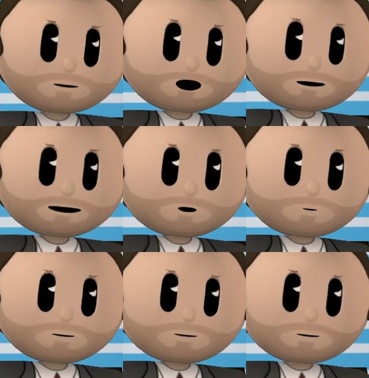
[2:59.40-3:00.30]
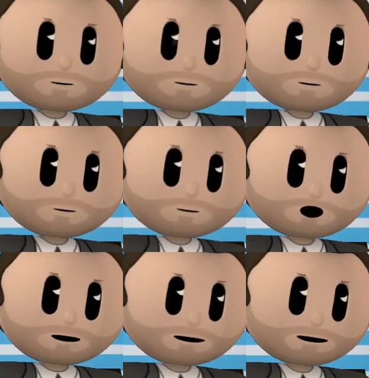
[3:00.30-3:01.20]
However,
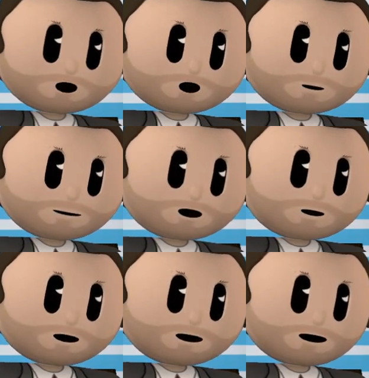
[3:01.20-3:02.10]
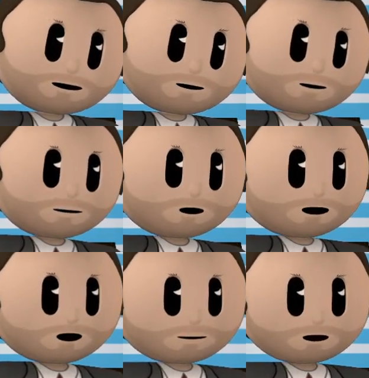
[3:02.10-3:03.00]
and then the word salad and
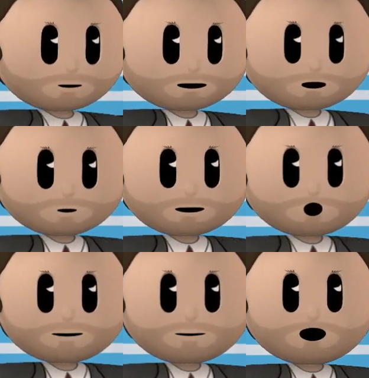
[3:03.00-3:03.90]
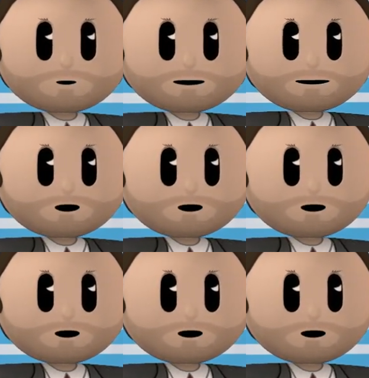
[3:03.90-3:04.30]
deflection and circular talk start